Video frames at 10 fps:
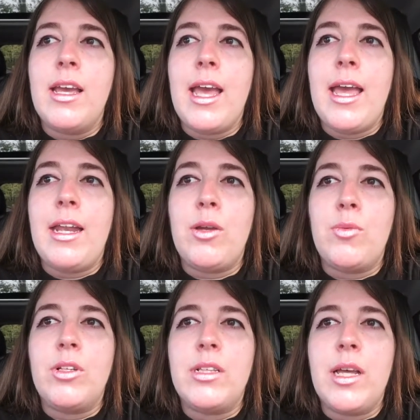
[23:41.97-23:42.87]
And it
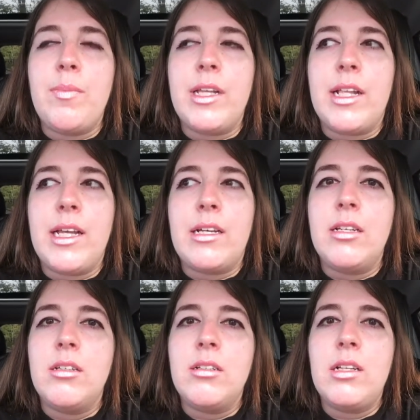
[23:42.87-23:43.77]
wouldn't let me like
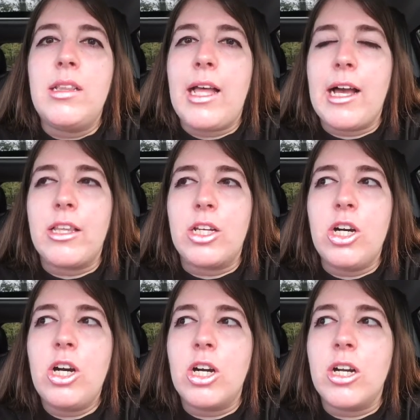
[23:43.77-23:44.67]
lock the
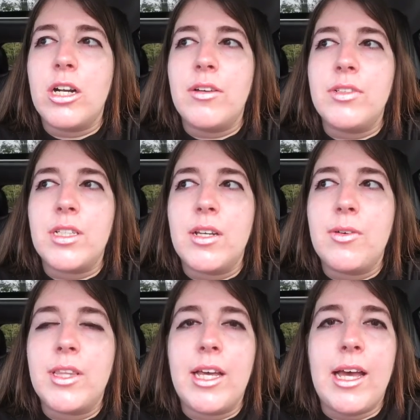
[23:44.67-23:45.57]
car. And I was like,
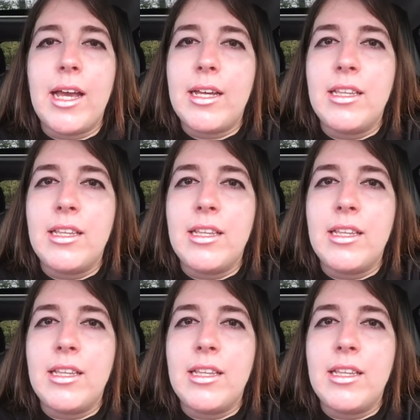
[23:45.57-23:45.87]
what the heck?